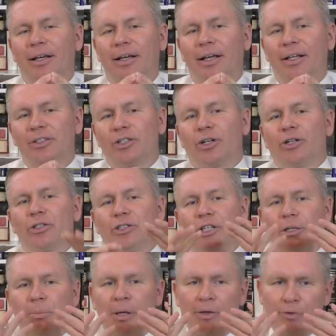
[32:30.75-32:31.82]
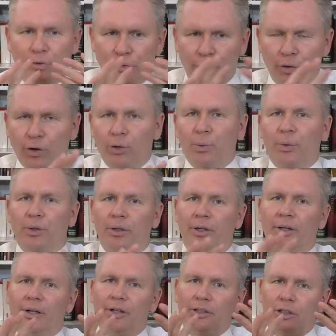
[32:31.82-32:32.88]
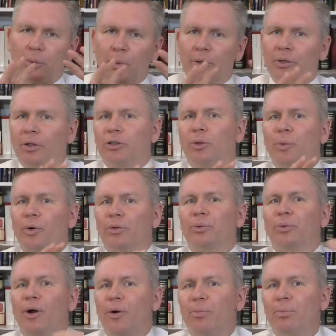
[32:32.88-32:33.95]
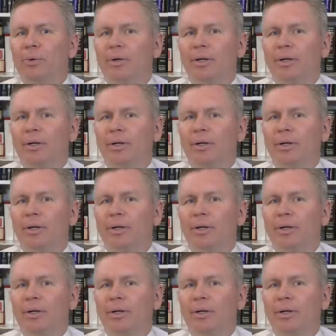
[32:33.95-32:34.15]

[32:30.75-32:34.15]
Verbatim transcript: is urging me forward toward, toward Rome.